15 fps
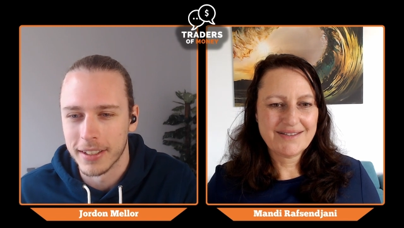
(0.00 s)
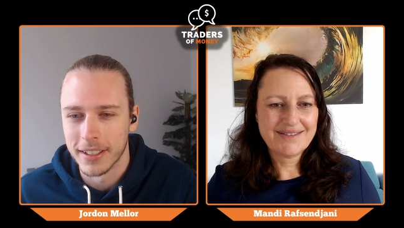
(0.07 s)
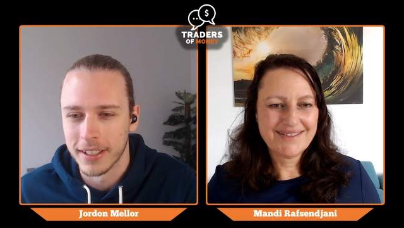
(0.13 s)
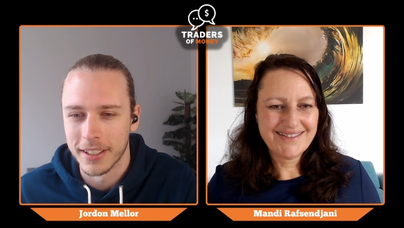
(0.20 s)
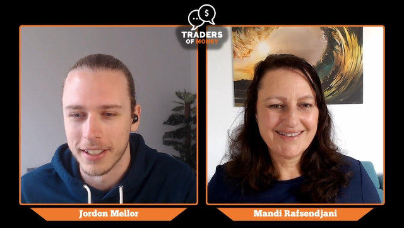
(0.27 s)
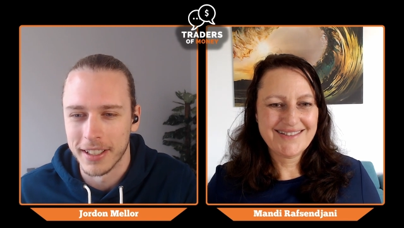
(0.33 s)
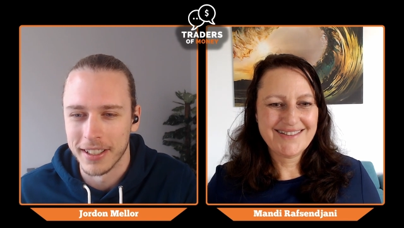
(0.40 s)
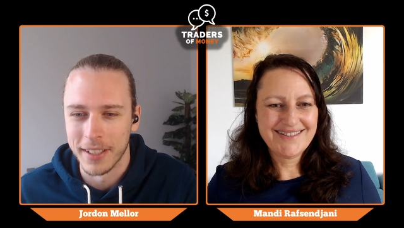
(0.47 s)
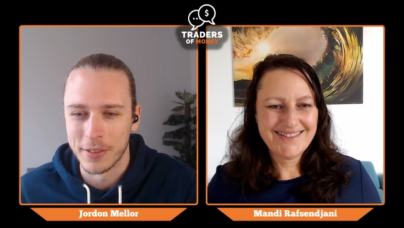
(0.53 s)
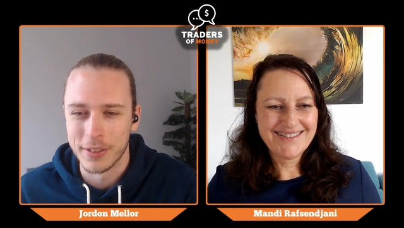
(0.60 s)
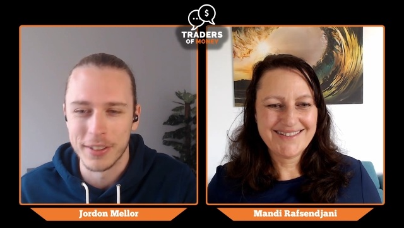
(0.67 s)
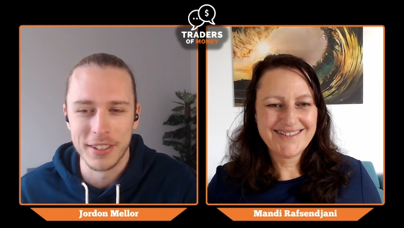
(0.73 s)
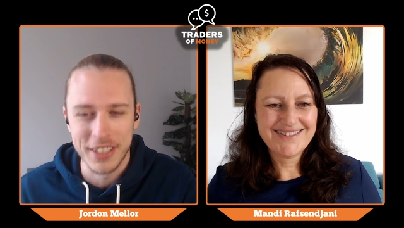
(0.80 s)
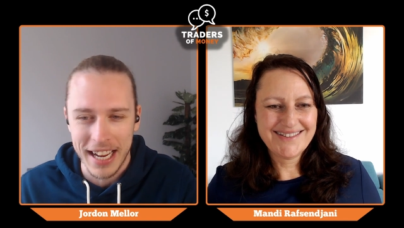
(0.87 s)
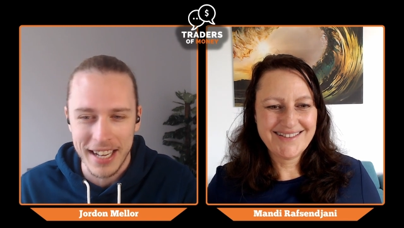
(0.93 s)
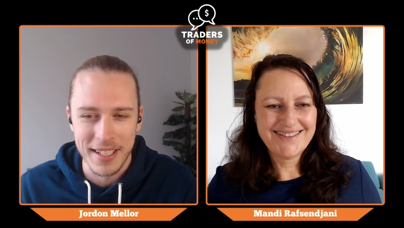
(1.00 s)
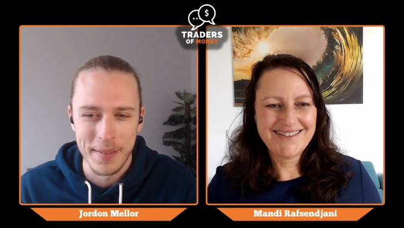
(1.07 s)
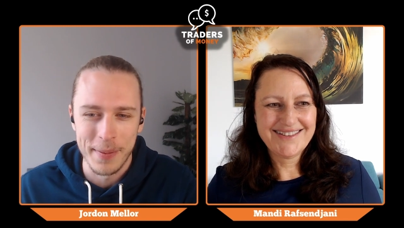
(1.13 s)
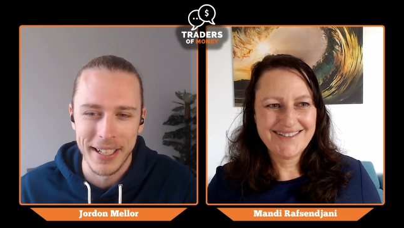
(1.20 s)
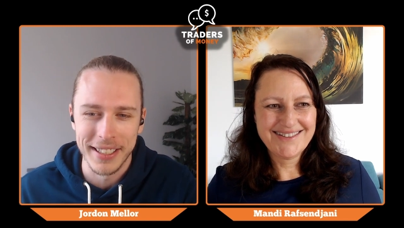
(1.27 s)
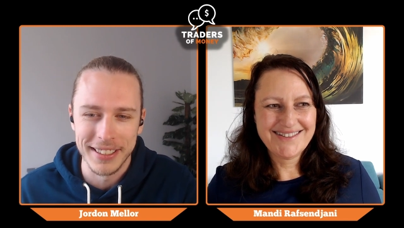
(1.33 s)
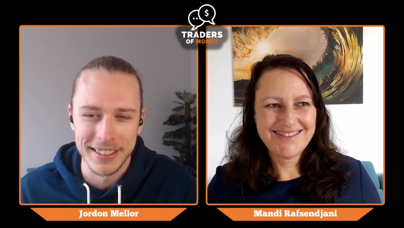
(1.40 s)
Speaker 1: I, I love
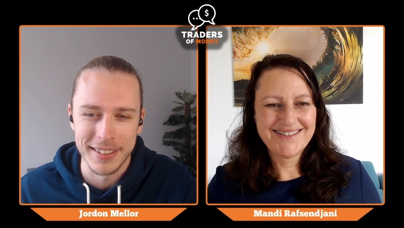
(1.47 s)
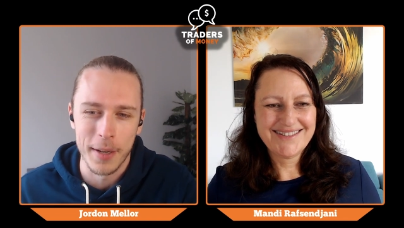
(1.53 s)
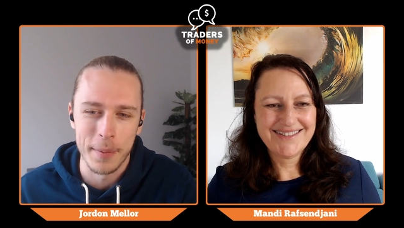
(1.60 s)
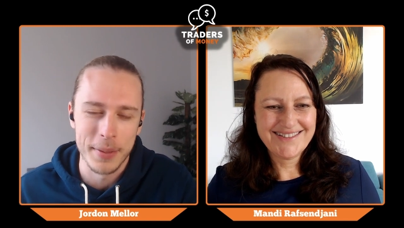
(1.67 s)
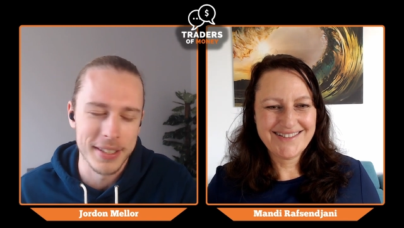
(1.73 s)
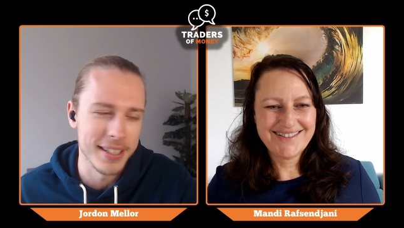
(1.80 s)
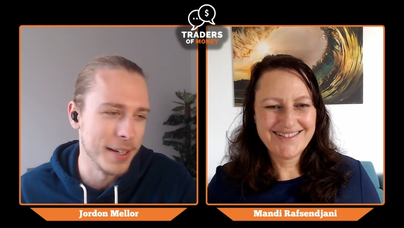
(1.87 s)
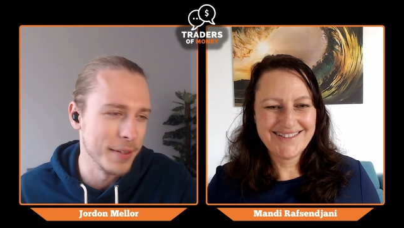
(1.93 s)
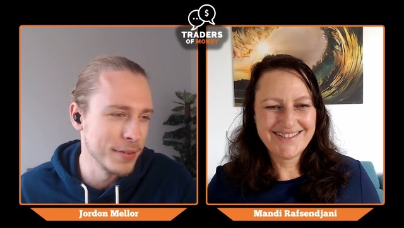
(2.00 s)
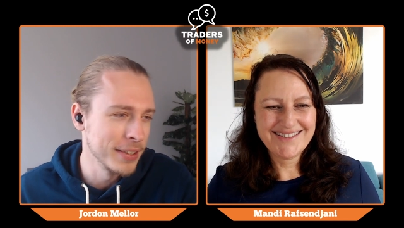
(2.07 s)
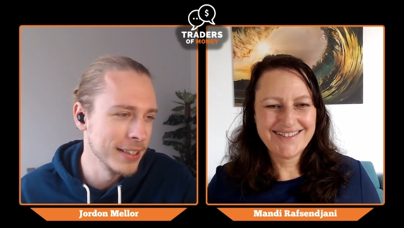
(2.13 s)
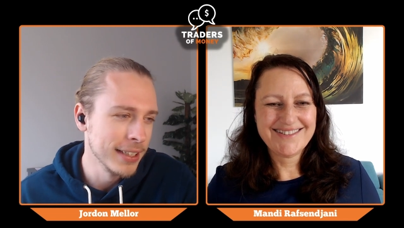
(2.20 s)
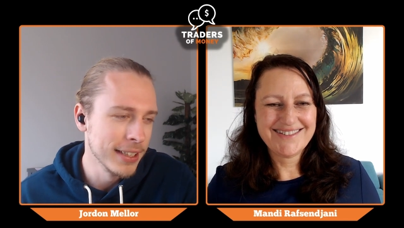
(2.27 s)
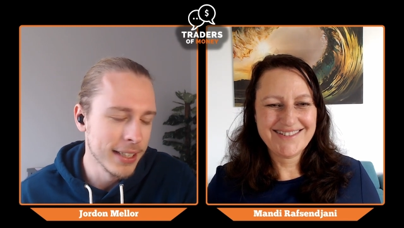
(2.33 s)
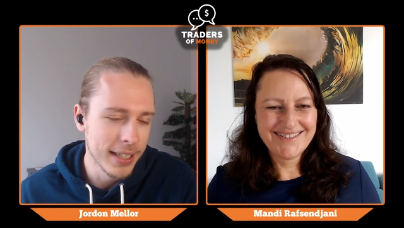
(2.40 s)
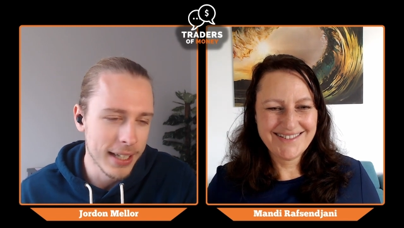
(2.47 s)
chatting about this type of stuff.